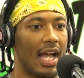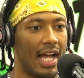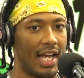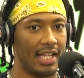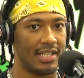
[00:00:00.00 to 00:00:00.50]

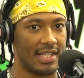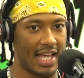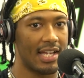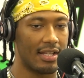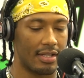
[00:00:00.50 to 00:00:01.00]
I did
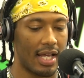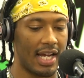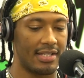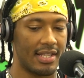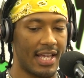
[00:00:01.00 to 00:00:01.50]

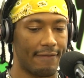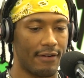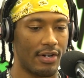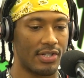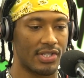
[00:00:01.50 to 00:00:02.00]
that
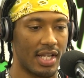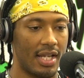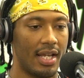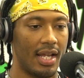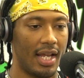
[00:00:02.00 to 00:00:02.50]
first,
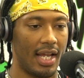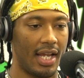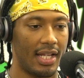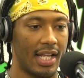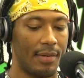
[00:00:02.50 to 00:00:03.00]

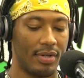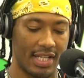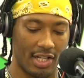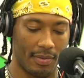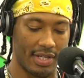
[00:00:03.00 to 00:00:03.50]
and I
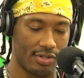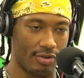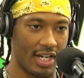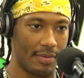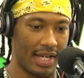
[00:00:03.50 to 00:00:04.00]
put that on my
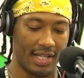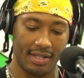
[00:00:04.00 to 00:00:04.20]
Instagram,